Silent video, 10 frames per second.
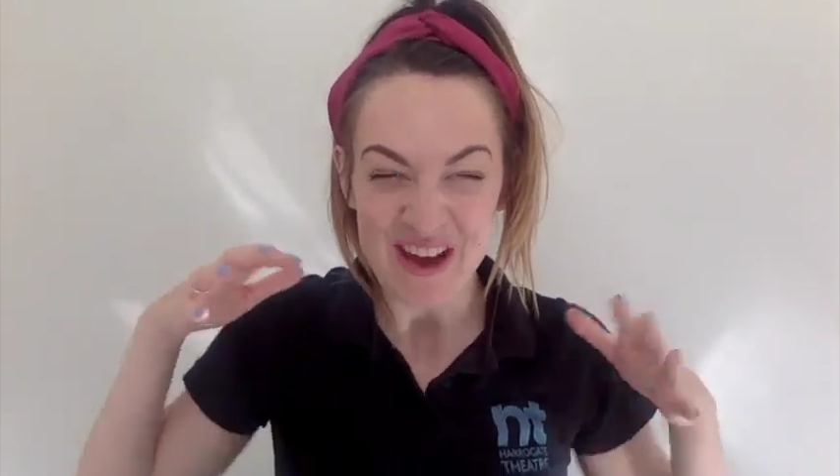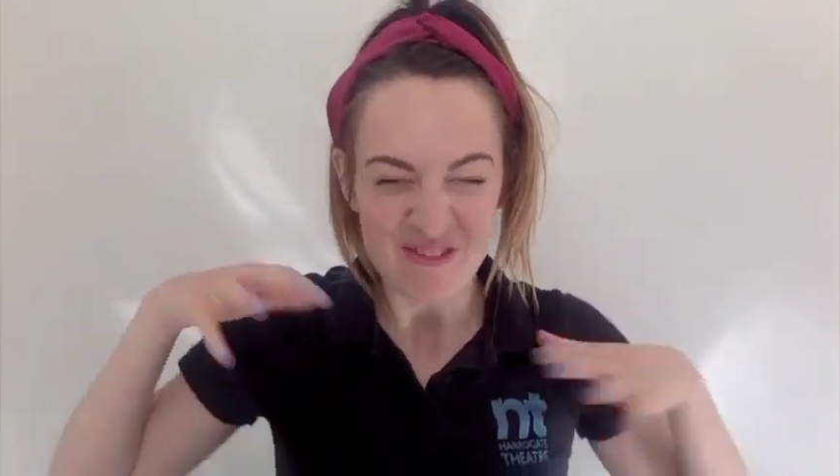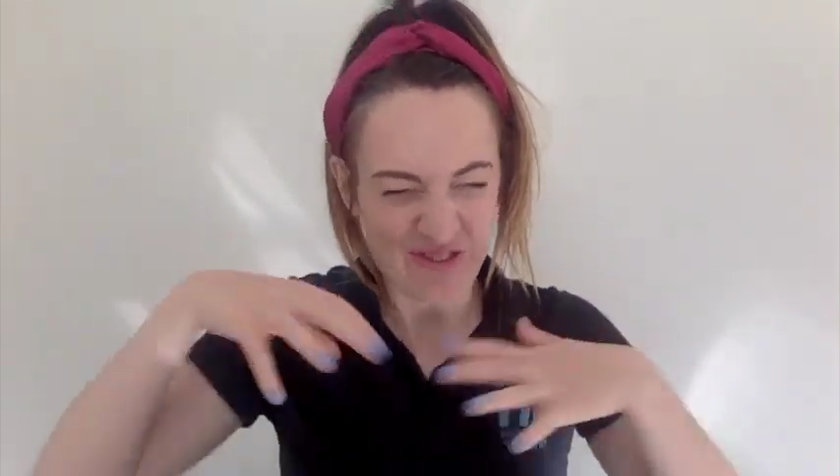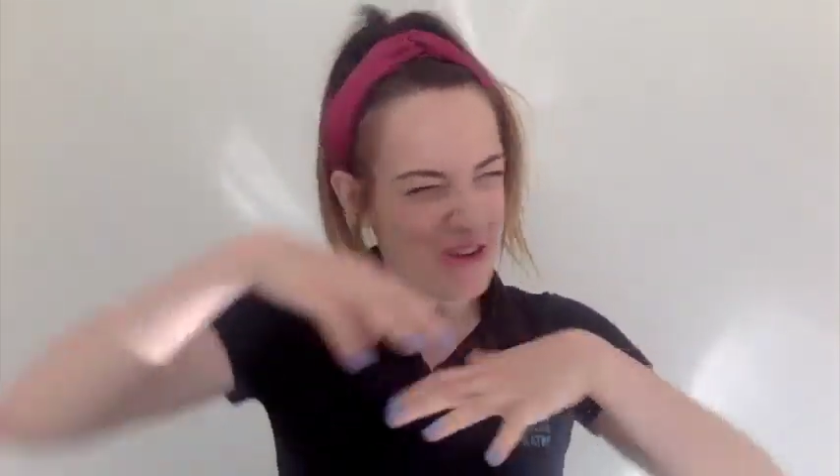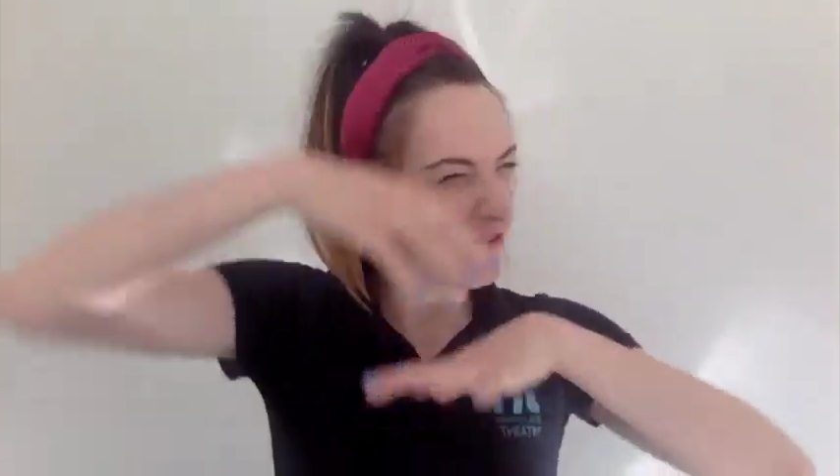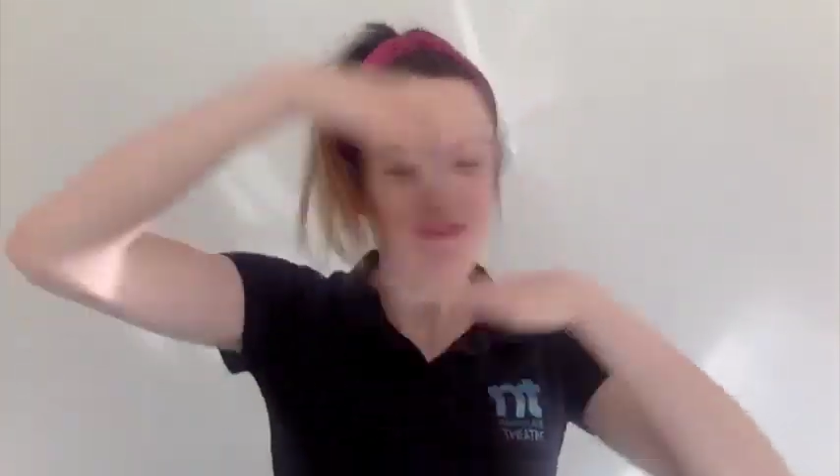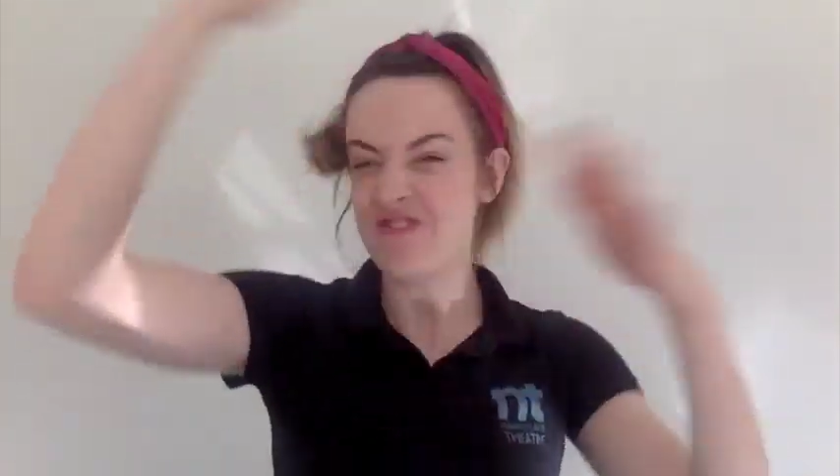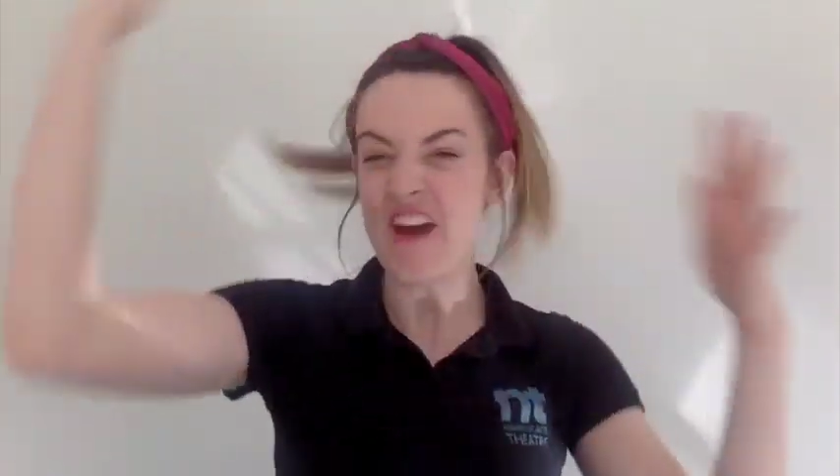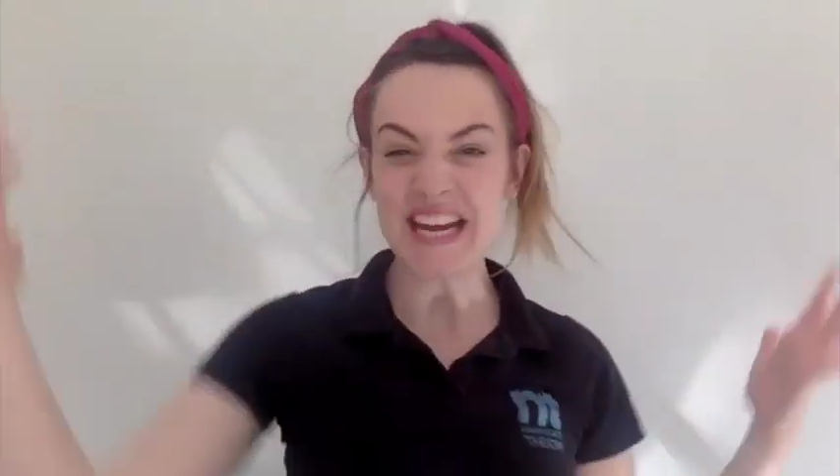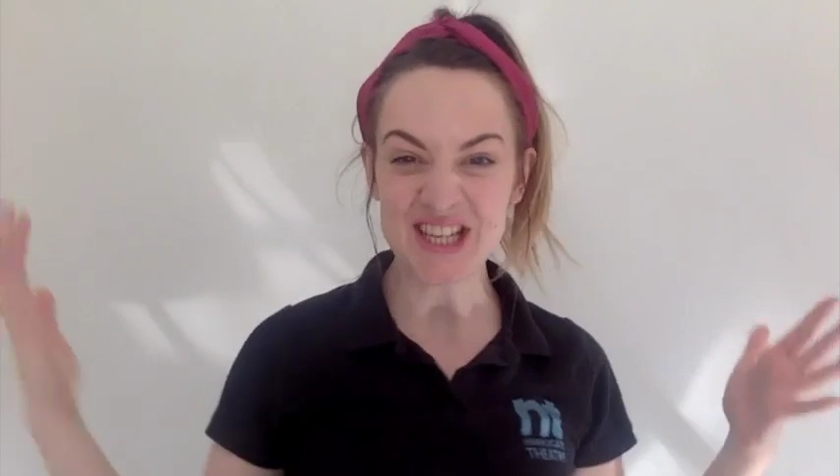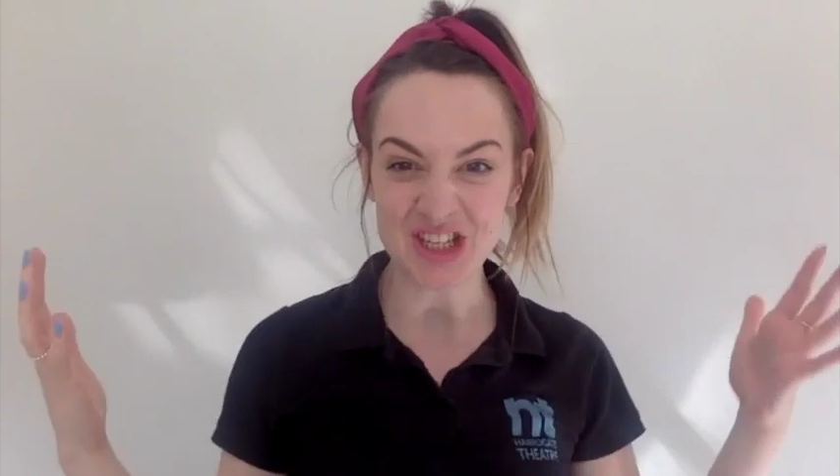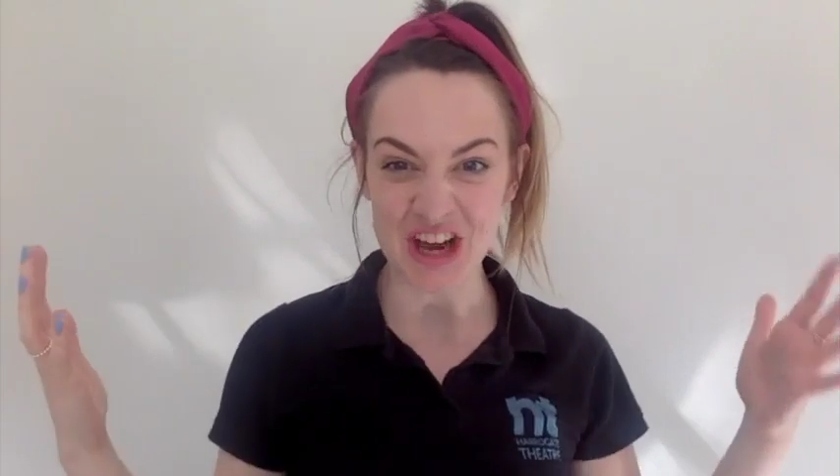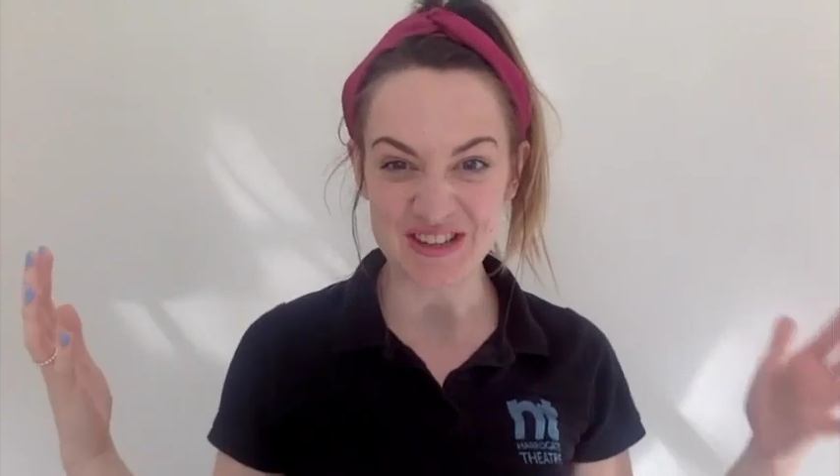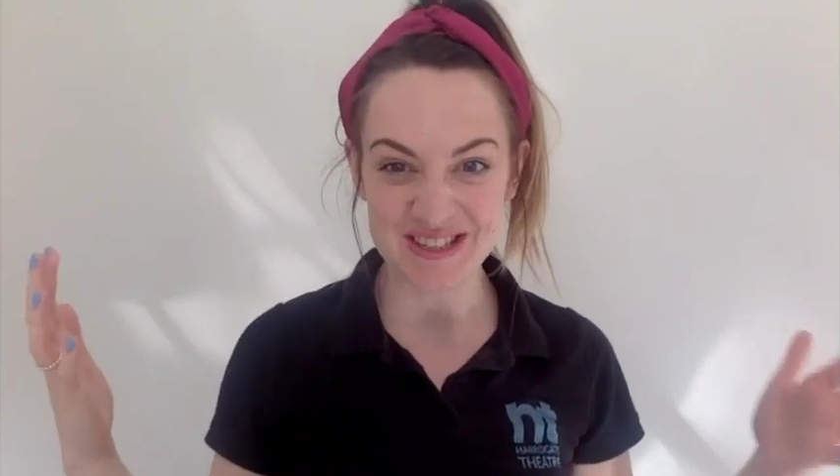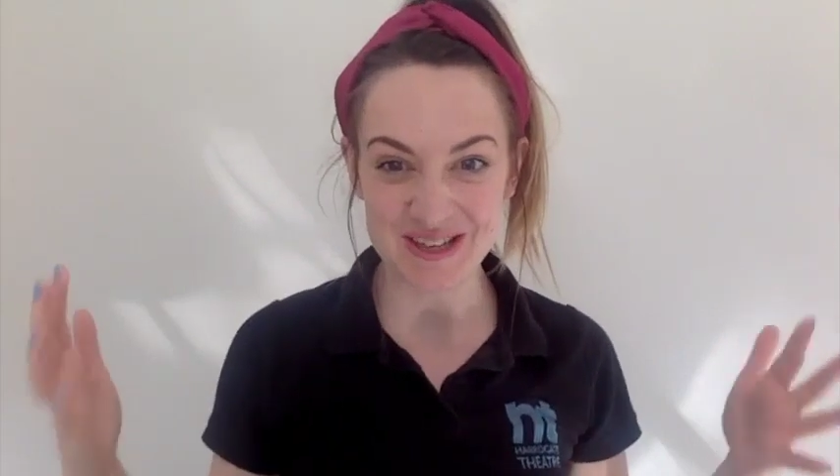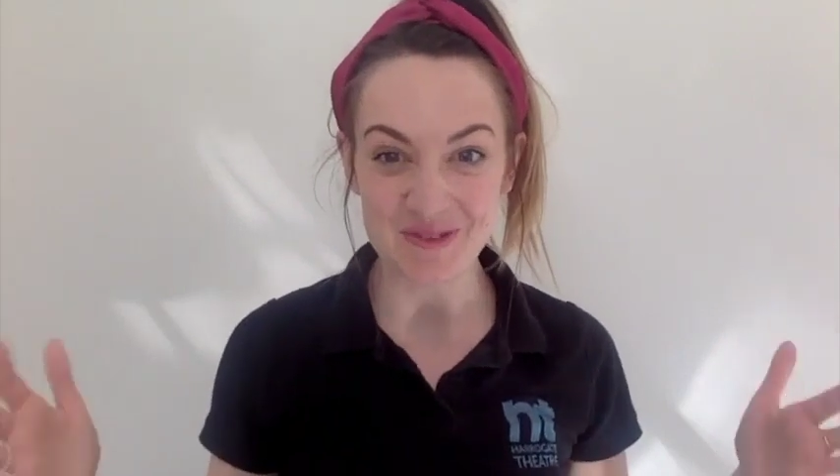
vivacious,